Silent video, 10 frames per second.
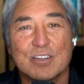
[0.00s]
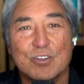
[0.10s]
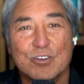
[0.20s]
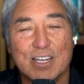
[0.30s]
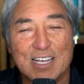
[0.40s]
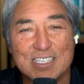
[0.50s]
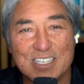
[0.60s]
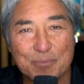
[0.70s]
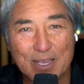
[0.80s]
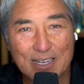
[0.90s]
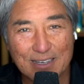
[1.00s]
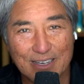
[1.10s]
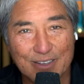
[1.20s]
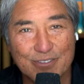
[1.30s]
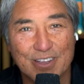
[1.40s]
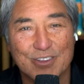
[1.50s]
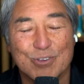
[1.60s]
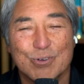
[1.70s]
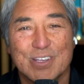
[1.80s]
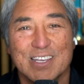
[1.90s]
you could actually make a living
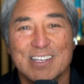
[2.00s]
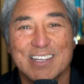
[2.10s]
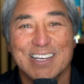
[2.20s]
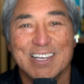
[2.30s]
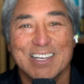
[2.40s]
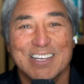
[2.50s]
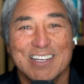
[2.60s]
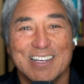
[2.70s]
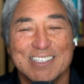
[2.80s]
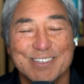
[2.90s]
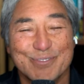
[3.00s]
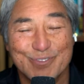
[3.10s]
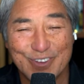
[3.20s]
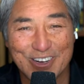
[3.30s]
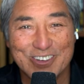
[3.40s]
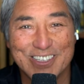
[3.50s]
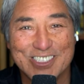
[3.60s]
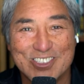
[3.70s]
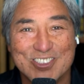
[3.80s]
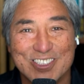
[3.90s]
doing it? That's a very
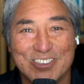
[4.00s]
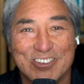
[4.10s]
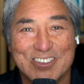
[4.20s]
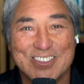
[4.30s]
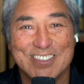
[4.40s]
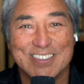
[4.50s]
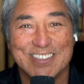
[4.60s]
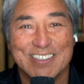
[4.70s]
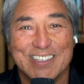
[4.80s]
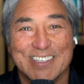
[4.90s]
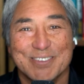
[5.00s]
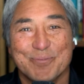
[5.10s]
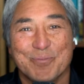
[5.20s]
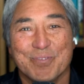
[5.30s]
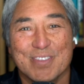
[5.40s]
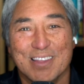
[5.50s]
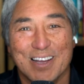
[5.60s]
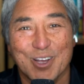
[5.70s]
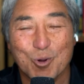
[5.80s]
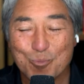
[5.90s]
interesting question.
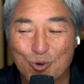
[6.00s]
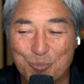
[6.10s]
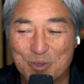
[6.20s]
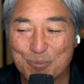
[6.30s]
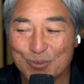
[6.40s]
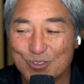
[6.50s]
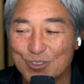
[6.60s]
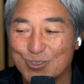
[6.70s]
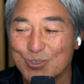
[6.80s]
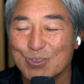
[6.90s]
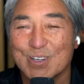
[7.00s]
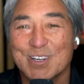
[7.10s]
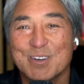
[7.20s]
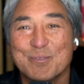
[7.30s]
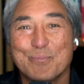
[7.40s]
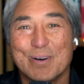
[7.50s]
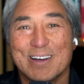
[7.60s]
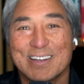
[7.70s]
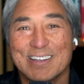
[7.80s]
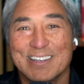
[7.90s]
I hope more people do,
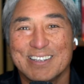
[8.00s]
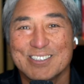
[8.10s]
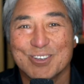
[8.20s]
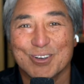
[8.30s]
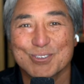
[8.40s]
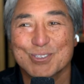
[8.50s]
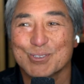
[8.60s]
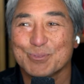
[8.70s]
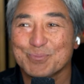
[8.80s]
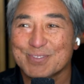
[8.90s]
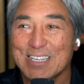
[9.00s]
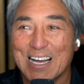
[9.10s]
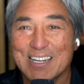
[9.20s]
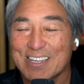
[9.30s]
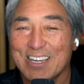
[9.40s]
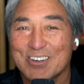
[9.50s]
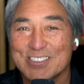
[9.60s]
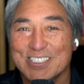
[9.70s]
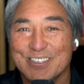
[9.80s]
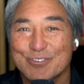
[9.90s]
but it is also not a
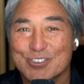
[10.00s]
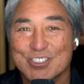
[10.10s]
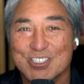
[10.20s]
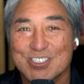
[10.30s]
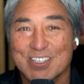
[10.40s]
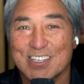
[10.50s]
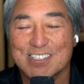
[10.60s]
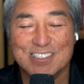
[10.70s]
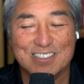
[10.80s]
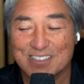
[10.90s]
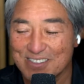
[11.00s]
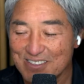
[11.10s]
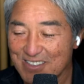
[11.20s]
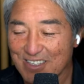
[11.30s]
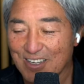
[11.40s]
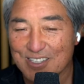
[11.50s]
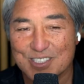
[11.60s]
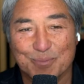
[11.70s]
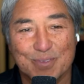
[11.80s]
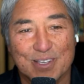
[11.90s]
guarantee for success. The
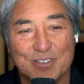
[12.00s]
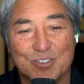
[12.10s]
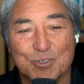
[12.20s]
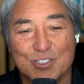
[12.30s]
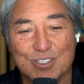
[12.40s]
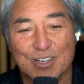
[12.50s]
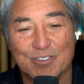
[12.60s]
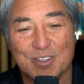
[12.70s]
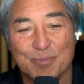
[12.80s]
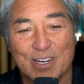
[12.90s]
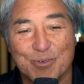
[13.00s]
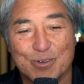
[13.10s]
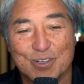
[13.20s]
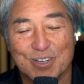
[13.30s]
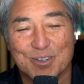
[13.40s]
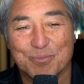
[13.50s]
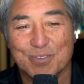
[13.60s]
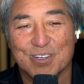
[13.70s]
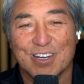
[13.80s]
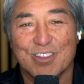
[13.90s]
concept that do what you love and the money will
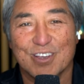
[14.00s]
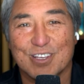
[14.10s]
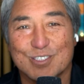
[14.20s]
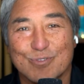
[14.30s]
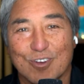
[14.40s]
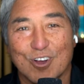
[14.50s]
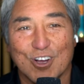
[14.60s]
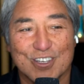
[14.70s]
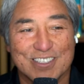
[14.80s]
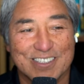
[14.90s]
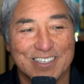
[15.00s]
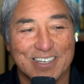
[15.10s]
come, I think, is flawed.